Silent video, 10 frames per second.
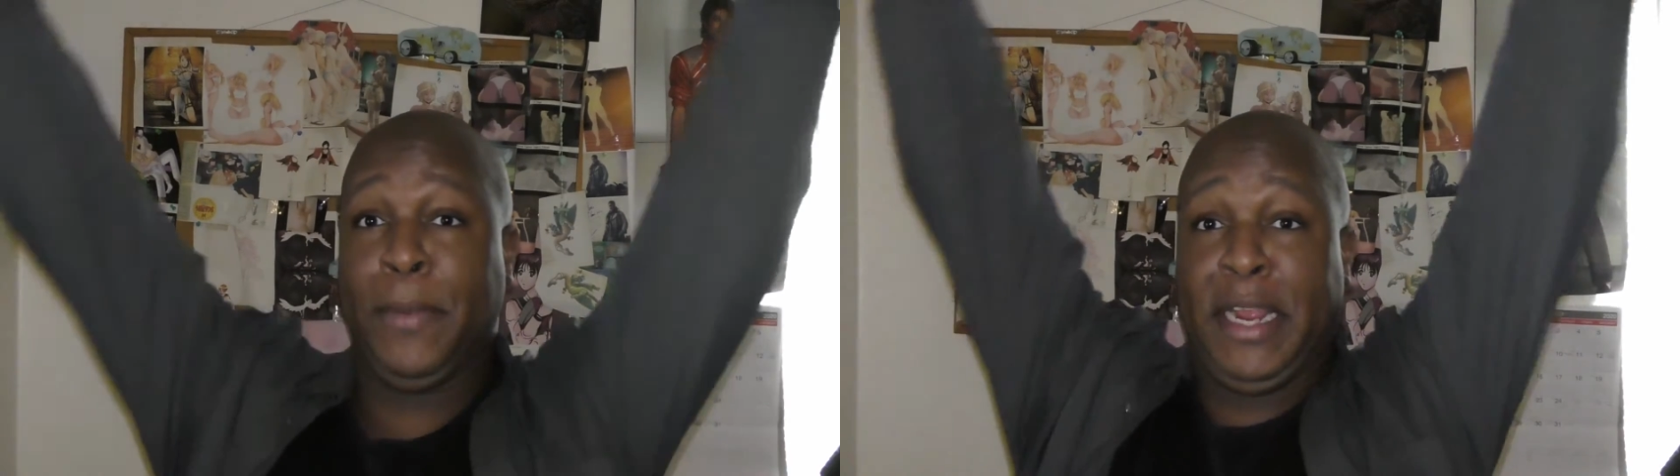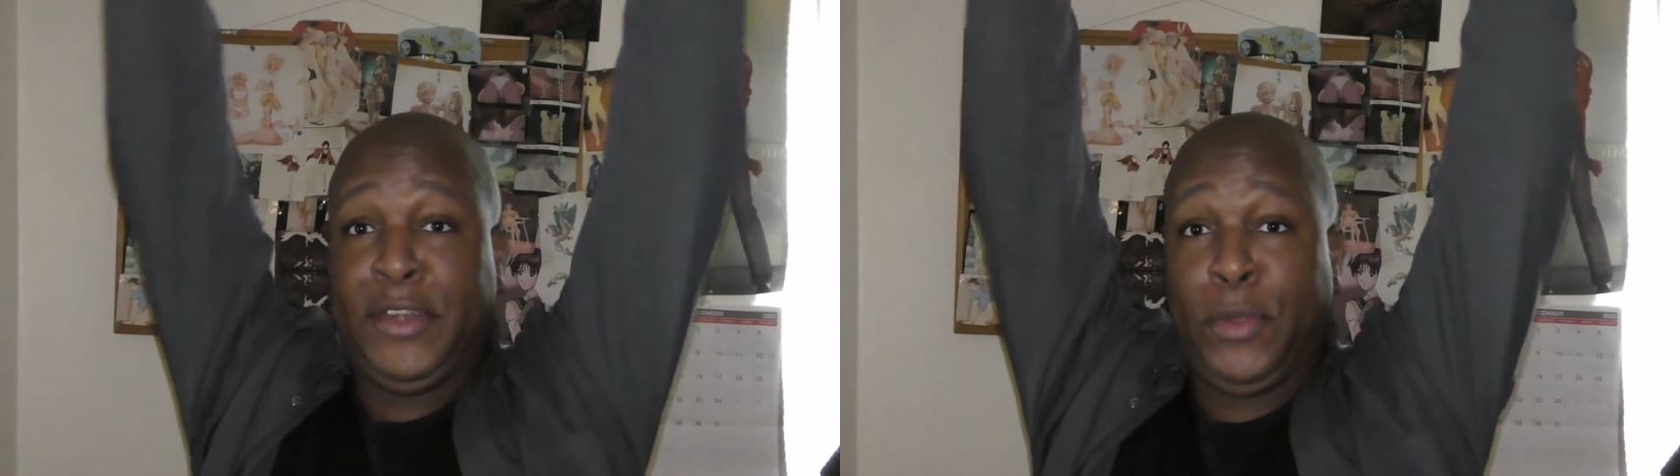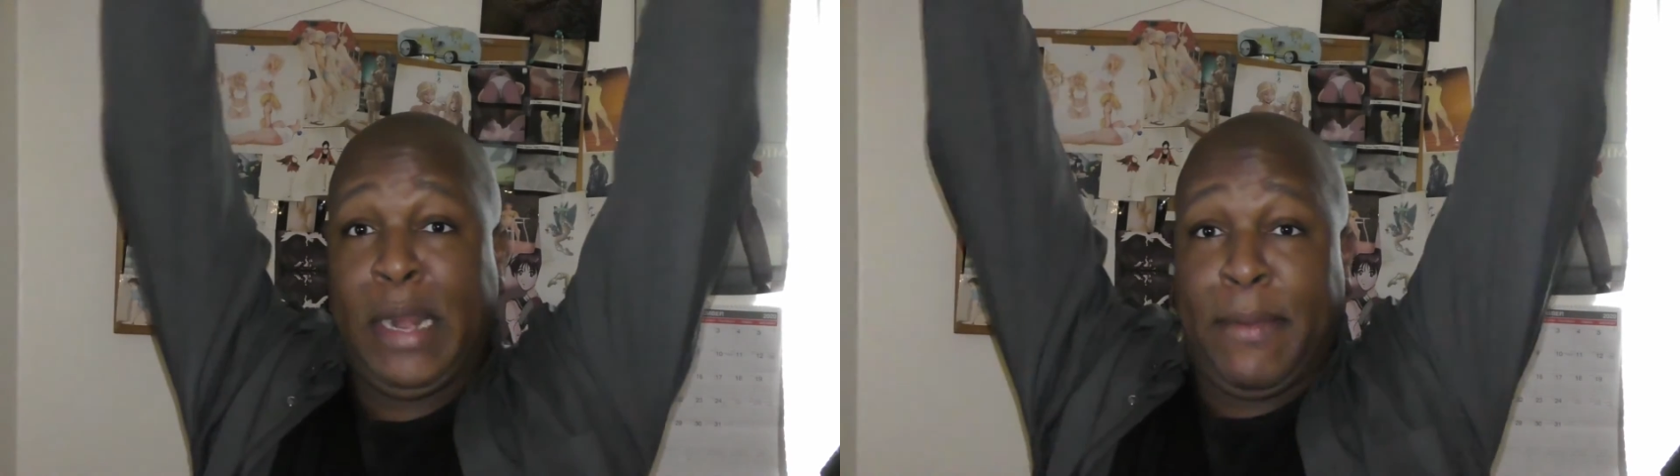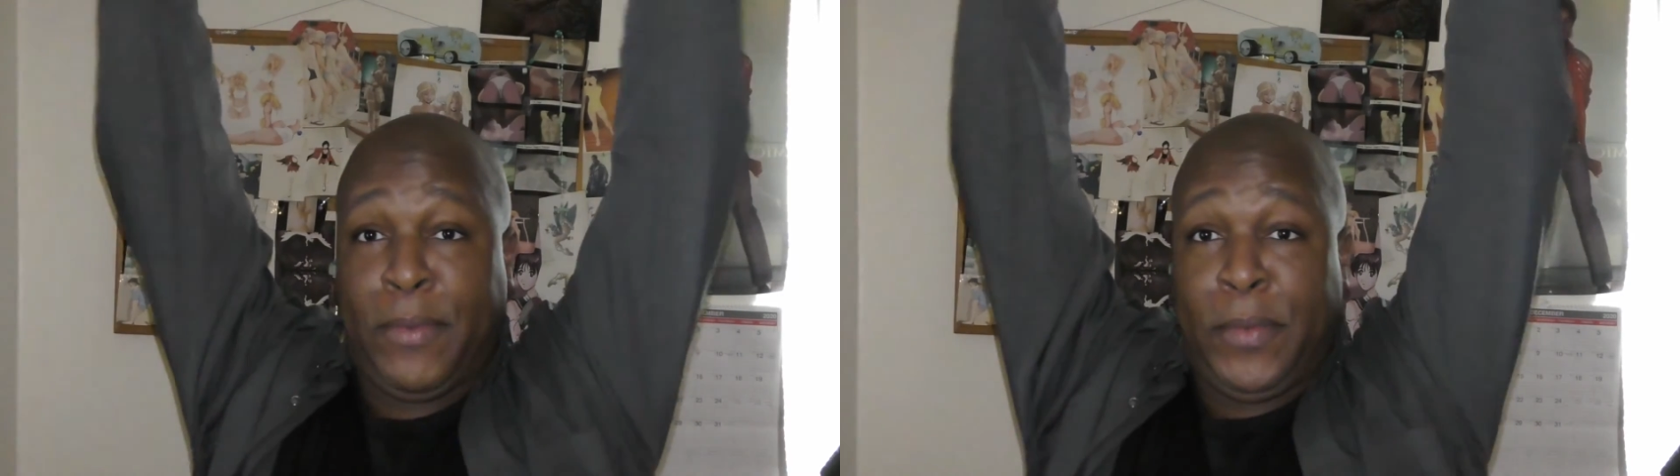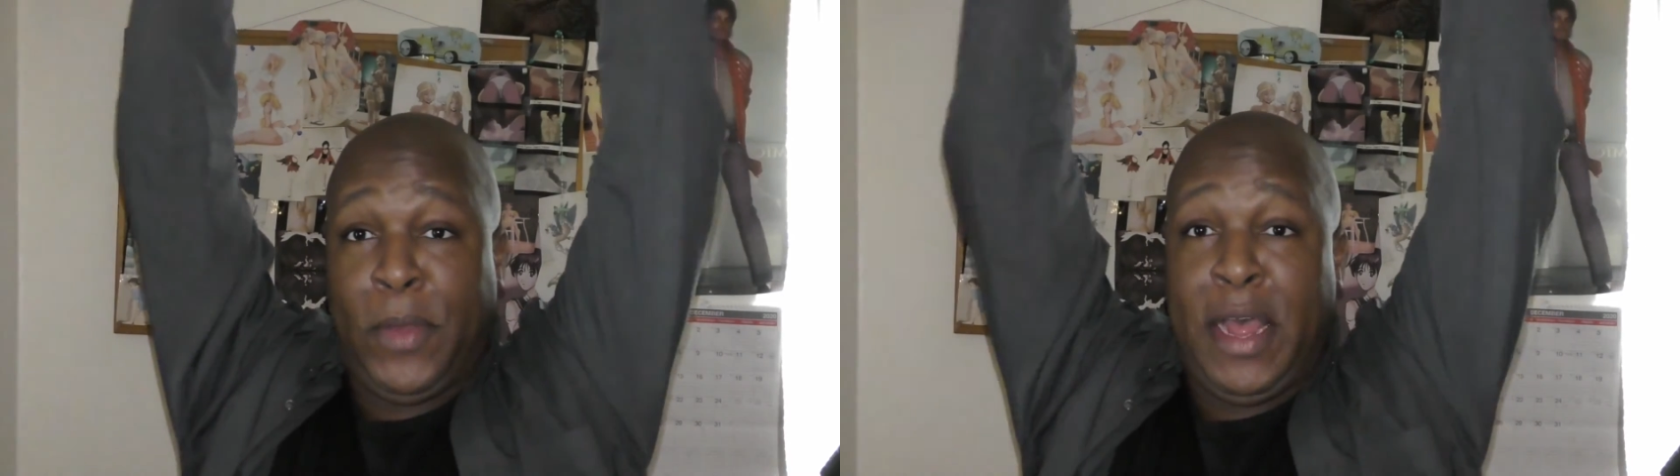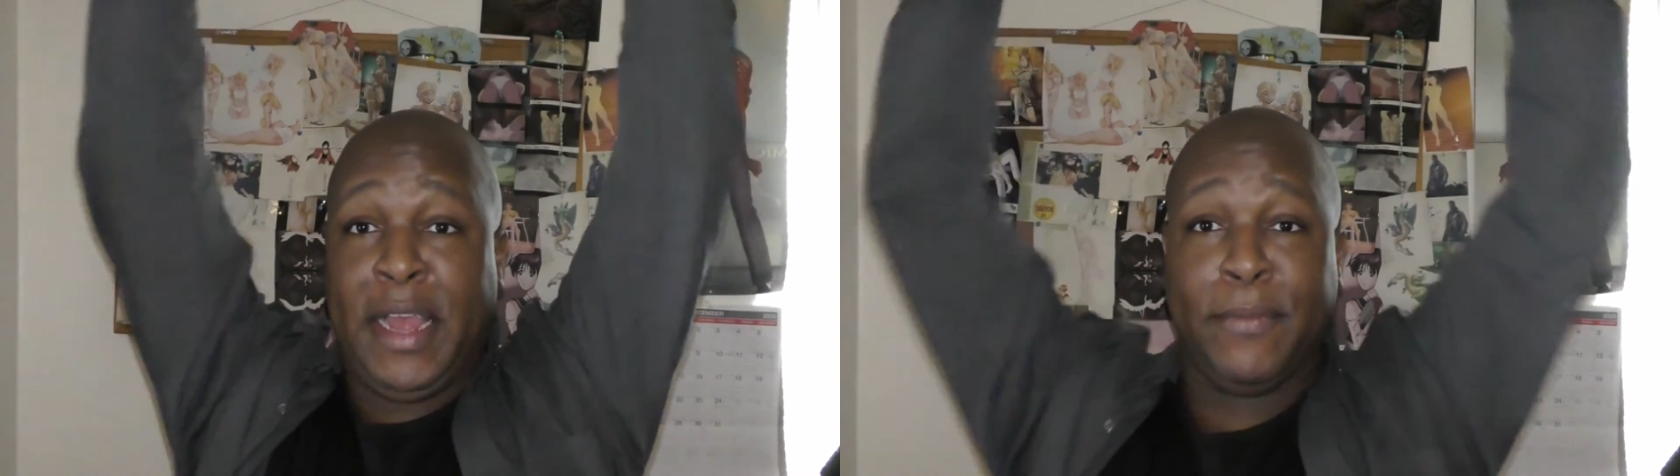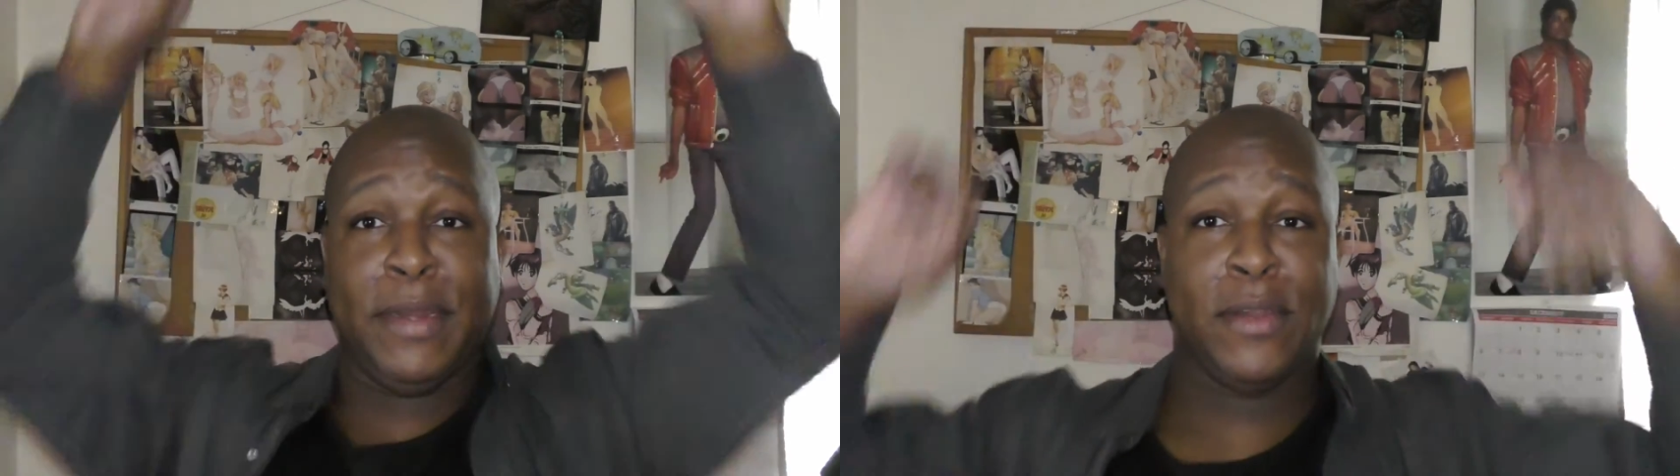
We can do whatever we want.